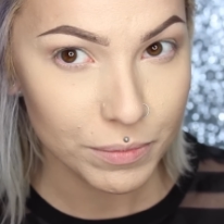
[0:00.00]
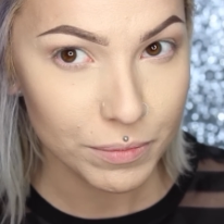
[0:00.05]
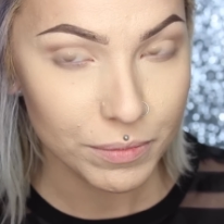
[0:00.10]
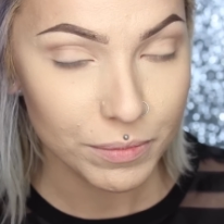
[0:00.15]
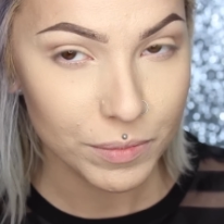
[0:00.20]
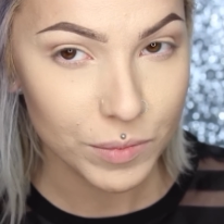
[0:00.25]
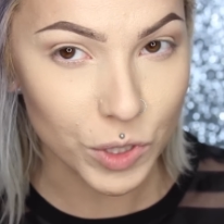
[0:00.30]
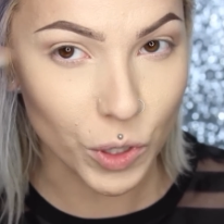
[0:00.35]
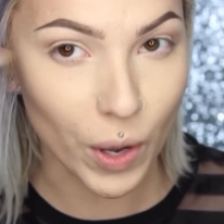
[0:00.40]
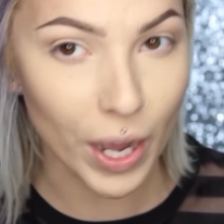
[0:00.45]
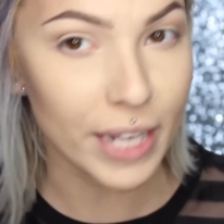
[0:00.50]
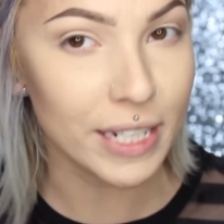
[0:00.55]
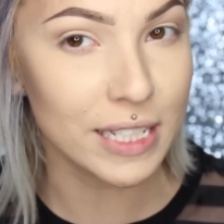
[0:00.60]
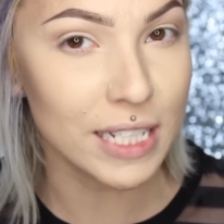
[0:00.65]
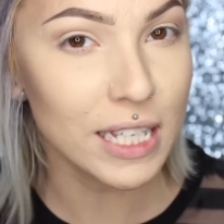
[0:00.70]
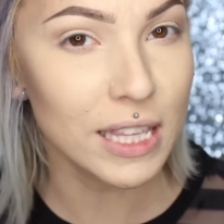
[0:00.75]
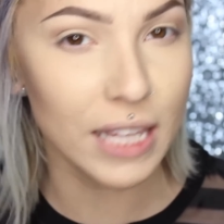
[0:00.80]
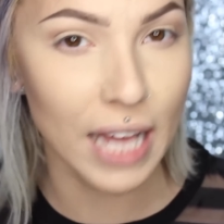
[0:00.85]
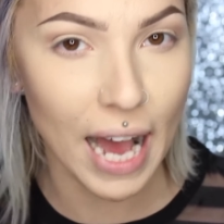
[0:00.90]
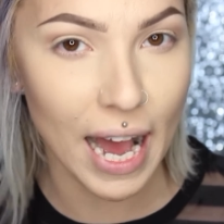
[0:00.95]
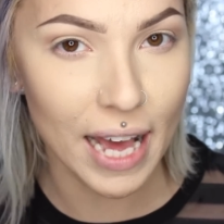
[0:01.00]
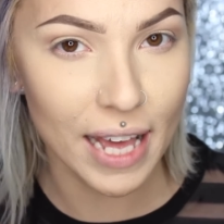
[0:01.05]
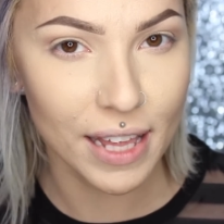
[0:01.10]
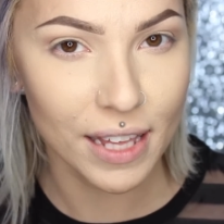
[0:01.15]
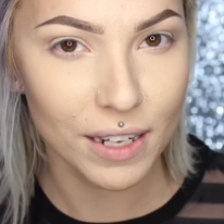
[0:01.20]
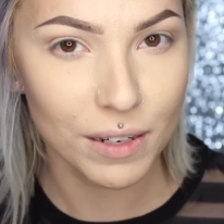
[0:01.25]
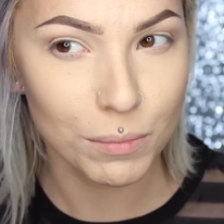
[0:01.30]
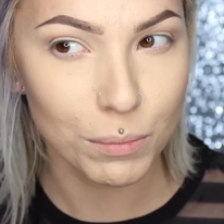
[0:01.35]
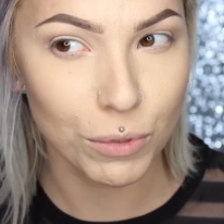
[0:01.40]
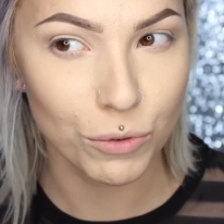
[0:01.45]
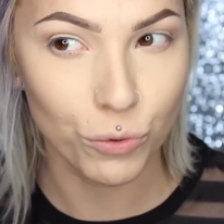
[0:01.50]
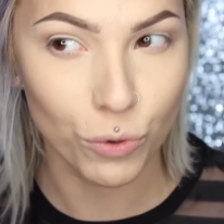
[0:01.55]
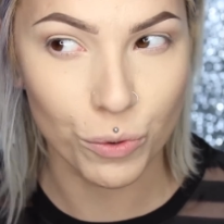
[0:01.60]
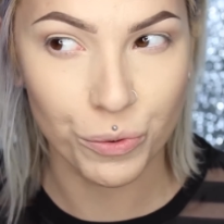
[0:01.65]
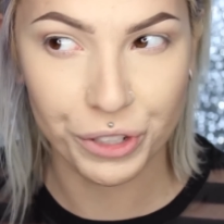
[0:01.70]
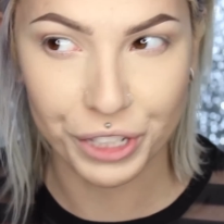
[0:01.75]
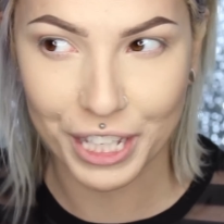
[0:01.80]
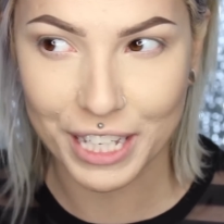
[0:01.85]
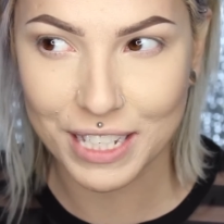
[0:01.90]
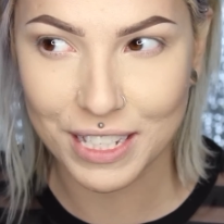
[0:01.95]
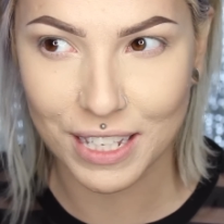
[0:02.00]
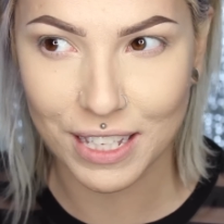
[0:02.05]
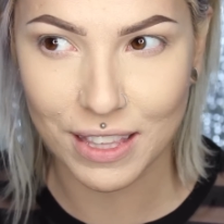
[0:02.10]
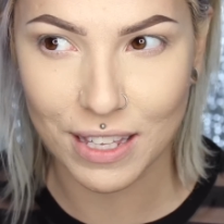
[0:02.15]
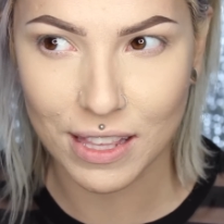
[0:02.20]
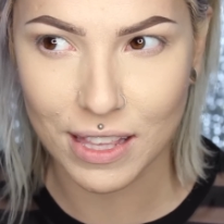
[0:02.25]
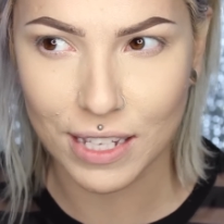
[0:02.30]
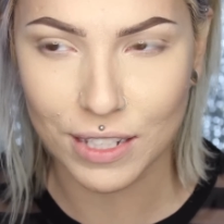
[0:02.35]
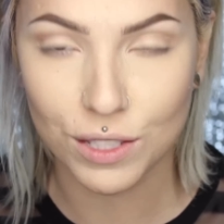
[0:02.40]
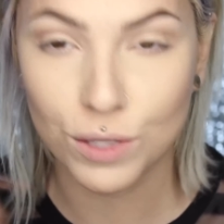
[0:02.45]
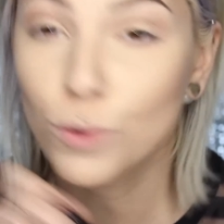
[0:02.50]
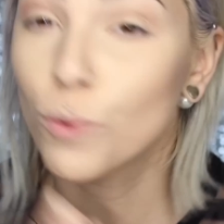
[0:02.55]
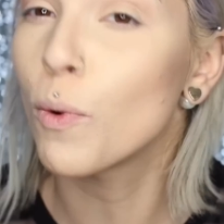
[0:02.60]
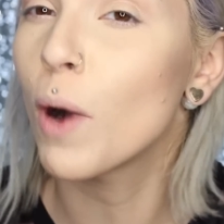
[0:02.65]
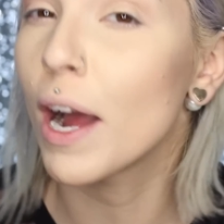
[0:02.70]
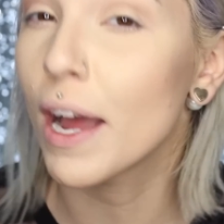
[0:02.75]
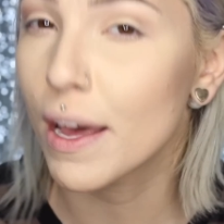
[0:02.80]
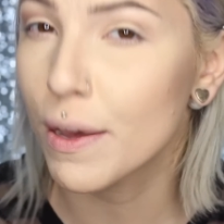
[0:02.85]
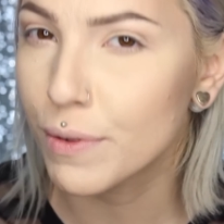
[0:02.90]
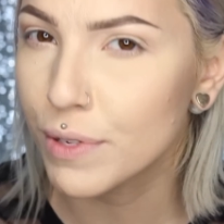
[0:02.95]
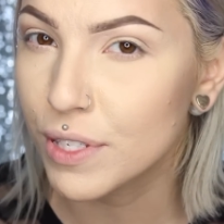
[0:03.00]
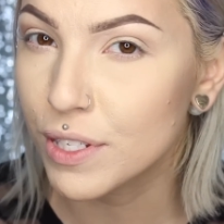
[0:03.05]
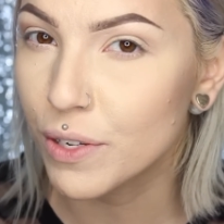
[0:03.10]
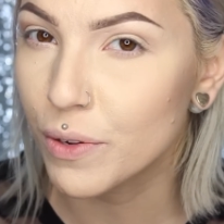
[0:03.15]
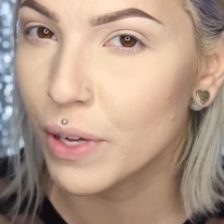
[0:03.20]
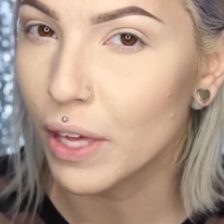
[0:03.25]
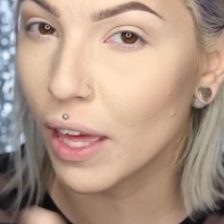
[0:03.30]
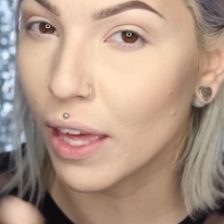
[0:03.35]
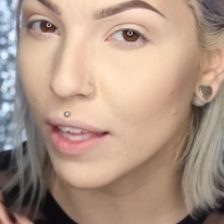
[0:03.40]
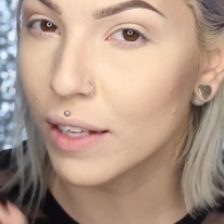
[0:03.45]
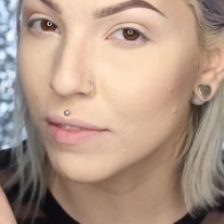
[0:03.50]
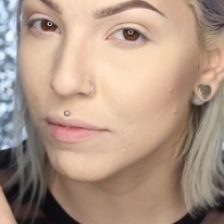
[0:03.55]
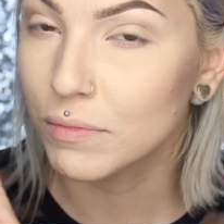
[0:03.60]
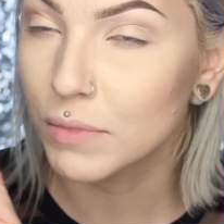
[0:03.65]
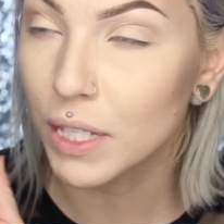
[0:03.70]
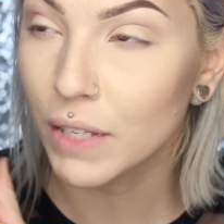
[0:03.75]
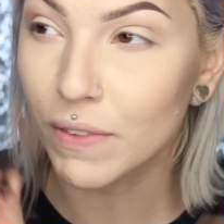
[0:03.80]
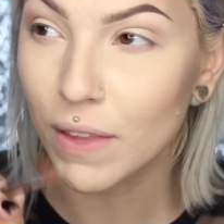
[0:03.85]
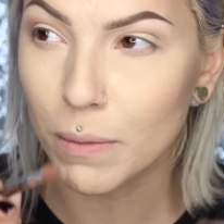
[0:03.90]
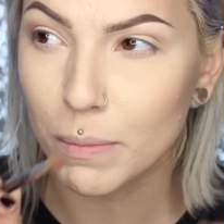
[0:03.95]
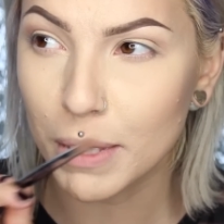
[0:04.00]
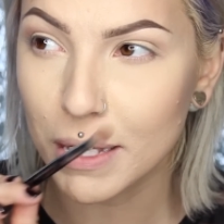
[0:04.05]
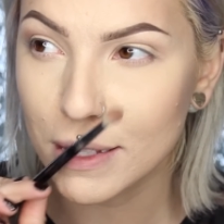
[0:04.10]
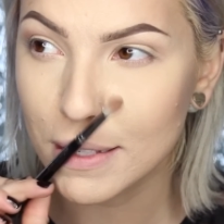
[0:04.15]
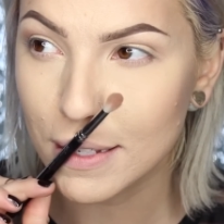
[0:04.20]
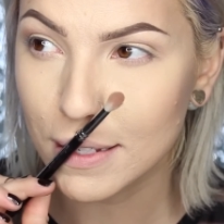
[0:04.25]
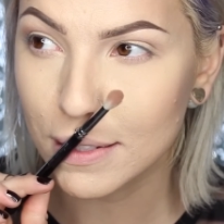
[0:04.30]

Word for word: So I did that before realizing that that's why I was doing it, if that makes